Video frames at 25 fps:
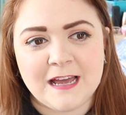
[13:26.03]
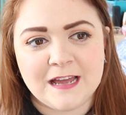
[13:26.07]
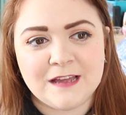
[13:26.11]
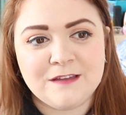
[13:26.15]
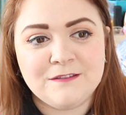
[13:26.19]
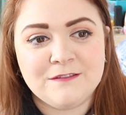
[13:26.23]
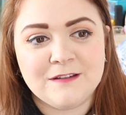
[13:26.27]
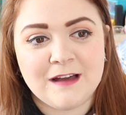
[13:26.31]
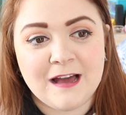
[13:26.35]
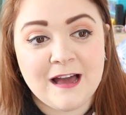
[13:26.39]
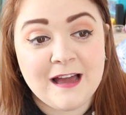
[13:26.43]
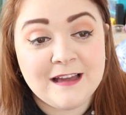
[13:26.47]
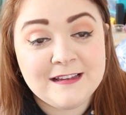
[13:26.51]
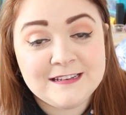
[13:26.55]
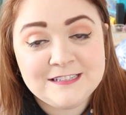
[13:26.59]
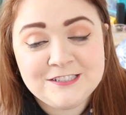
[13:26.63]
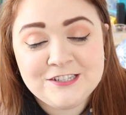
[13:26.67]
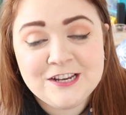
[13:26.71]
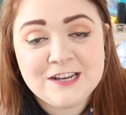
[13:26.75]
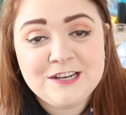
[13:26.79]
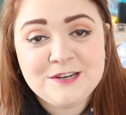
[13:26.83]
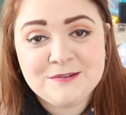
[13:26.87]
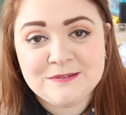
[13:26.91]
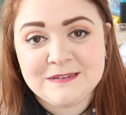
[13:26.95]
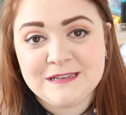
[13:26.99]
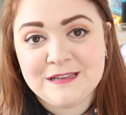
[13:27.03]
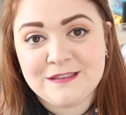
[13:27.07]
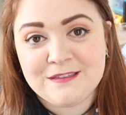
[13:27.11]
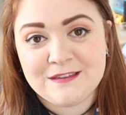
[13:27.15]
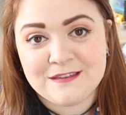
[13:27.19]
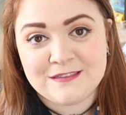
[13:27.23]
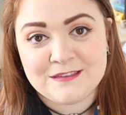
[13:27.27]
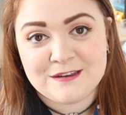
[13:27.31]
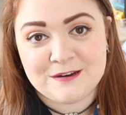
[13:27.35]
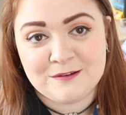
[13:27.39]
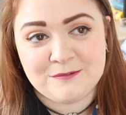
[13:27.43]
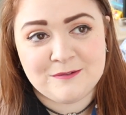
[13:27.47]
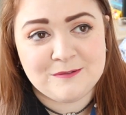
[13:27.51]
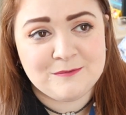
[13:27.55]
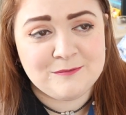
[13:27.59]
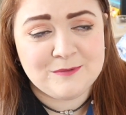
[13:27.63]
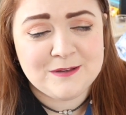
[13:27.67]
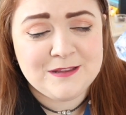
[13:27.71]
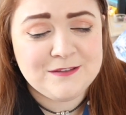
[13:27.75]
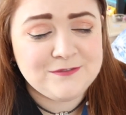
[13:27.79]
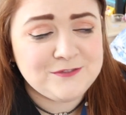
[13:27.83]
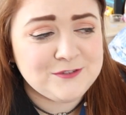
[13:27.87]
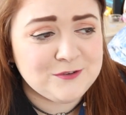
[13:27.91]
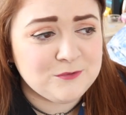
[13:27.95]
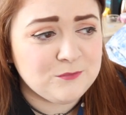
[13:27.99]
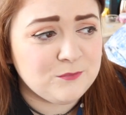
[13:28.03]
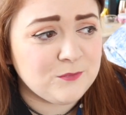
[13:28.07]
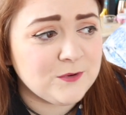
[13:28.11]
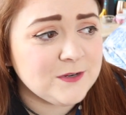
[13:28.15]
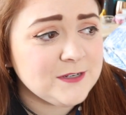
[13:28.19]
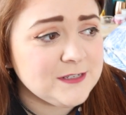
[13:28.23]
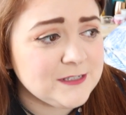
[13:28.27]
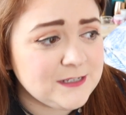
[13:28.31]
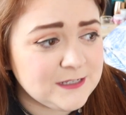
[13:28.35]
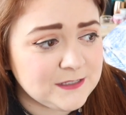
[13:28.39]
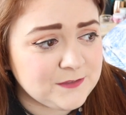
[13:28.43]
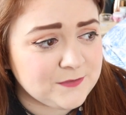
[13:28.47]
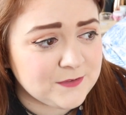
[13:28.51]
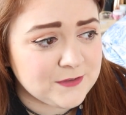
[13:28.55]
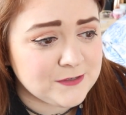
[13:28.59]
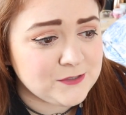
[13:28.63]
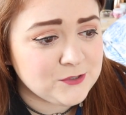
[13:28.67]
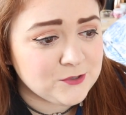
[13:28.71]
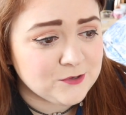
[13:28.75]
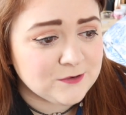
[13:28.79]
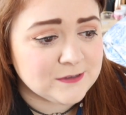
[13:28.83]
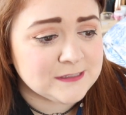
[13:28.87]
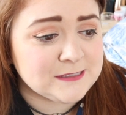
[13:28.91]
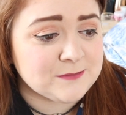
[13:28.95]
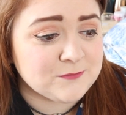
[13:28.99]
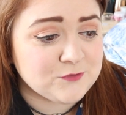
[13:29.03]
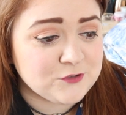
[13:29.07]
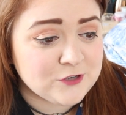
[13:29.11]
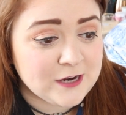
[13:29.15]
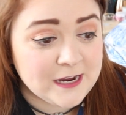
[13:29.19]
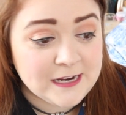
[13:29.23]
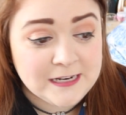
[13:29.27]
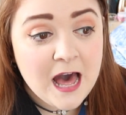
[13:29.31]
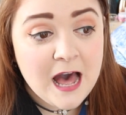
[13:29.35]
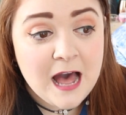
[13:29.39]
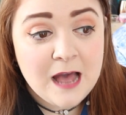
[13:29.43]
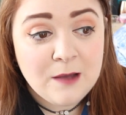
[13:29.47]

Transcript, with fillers: I, I genuinely think that it will have done wonders for the tourism trade.